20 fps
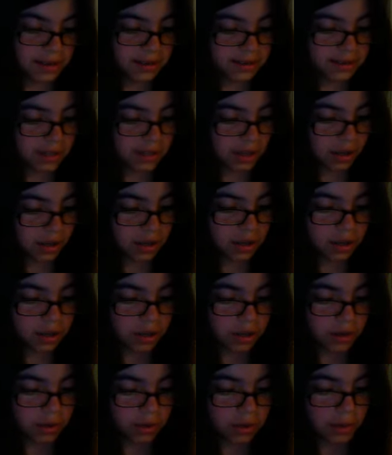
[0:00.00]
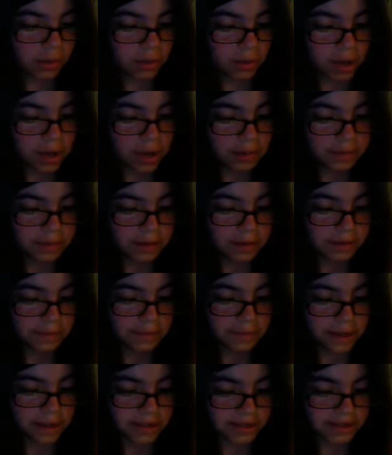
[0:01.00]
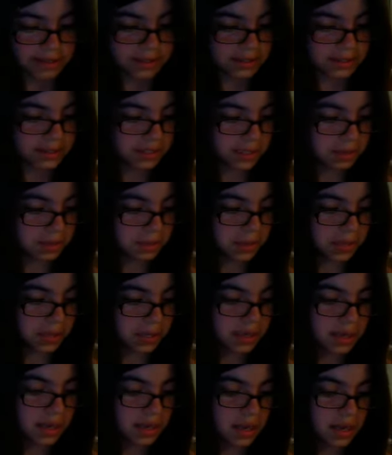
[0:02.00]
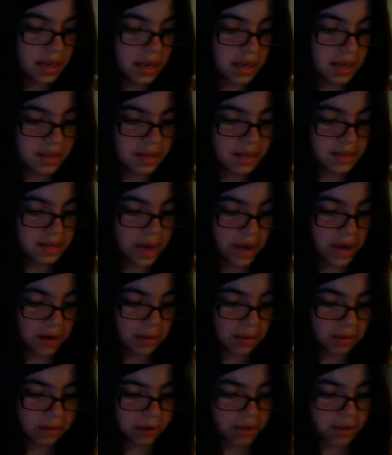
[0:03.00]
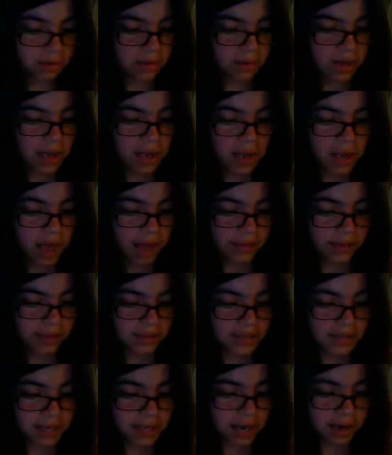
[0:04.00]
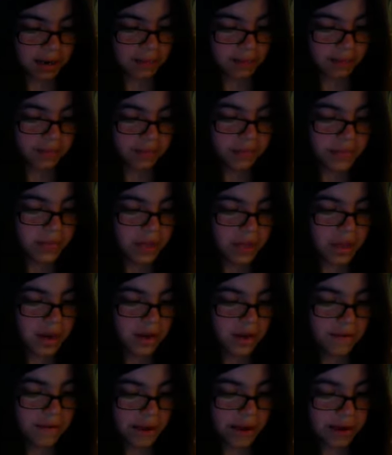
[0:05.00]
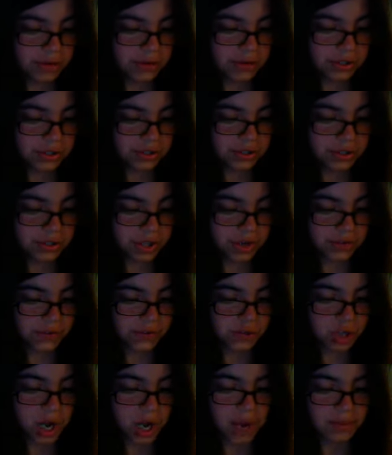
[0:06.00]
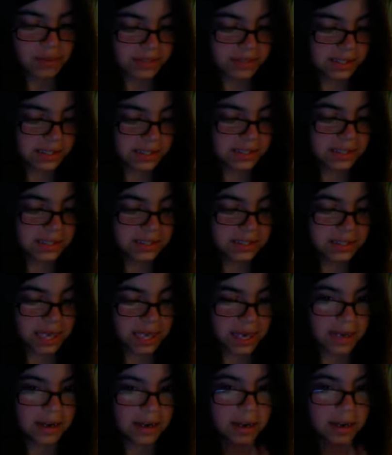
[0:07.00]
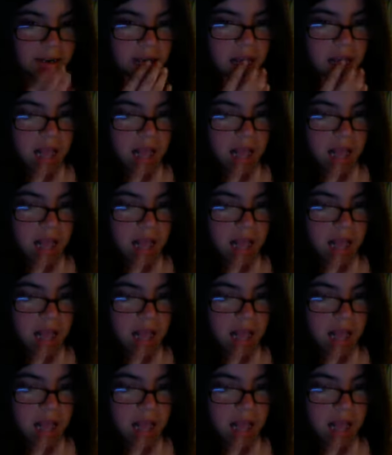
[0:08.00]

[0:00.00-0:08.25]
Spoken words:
The young girl, who had been fast asleep in the back room at the time, found herself trapped inside